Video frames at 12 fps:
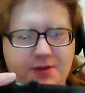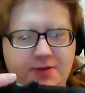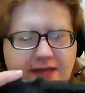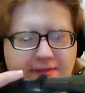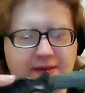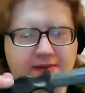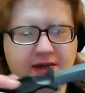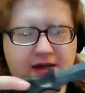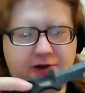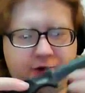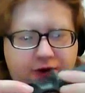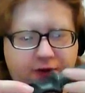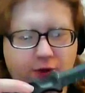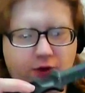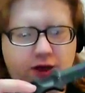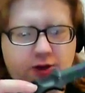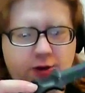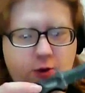Like maybe a
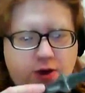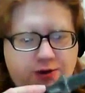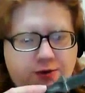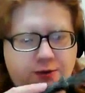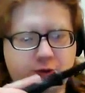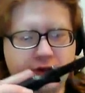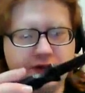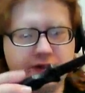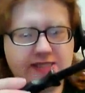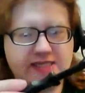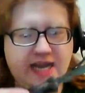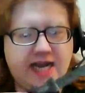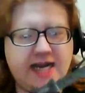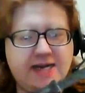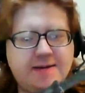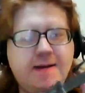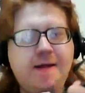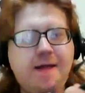trefoil or quatrefoil
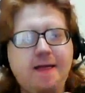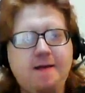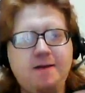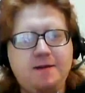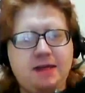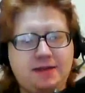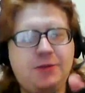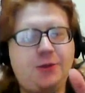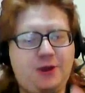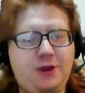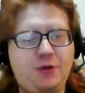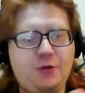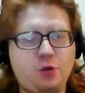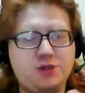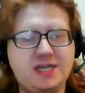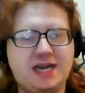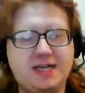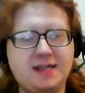design, like 3 or
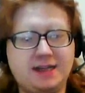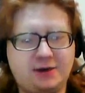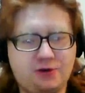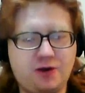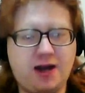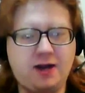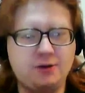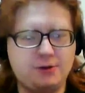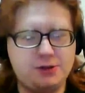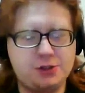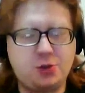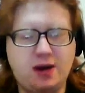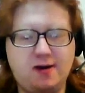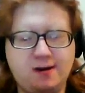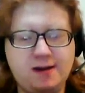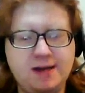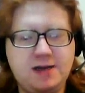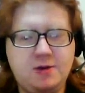4-sided, like a triangle or a square,
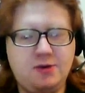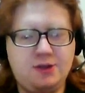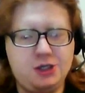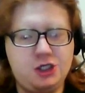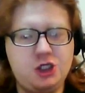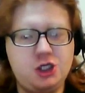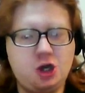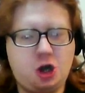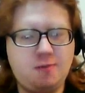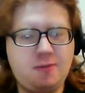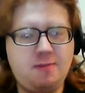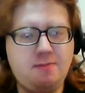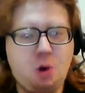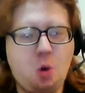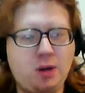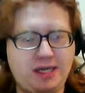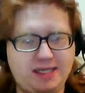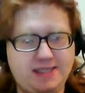with a sharp
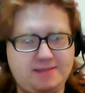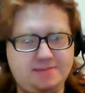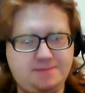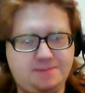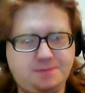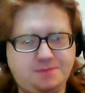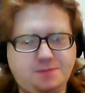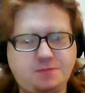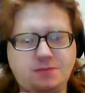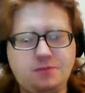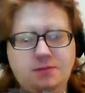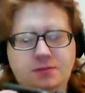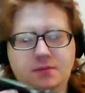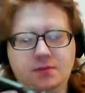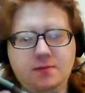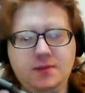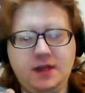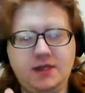point.
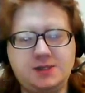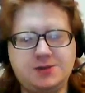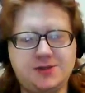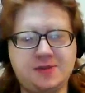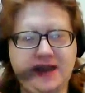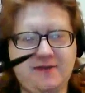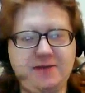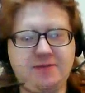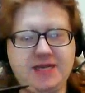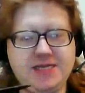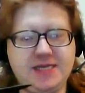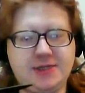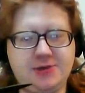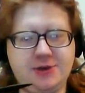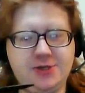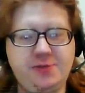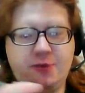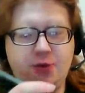Because trust me, I've had plastic
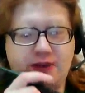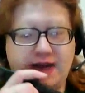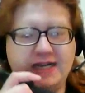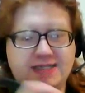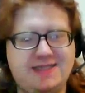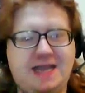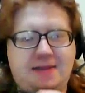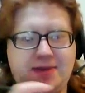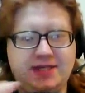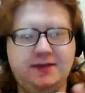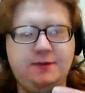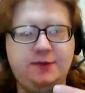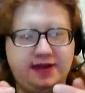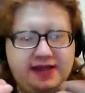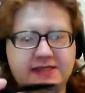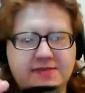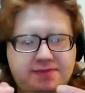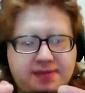toys before that I could stab myself with.
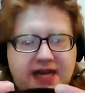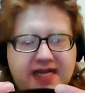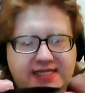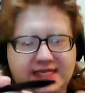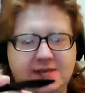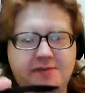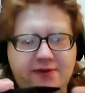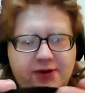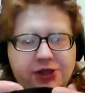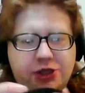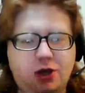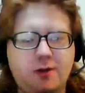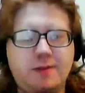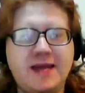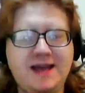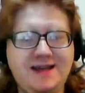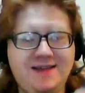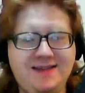The plastic can be very sharp.
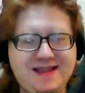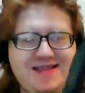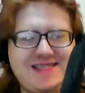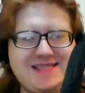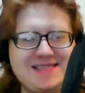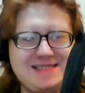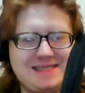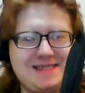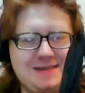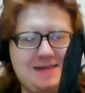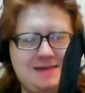This isn't.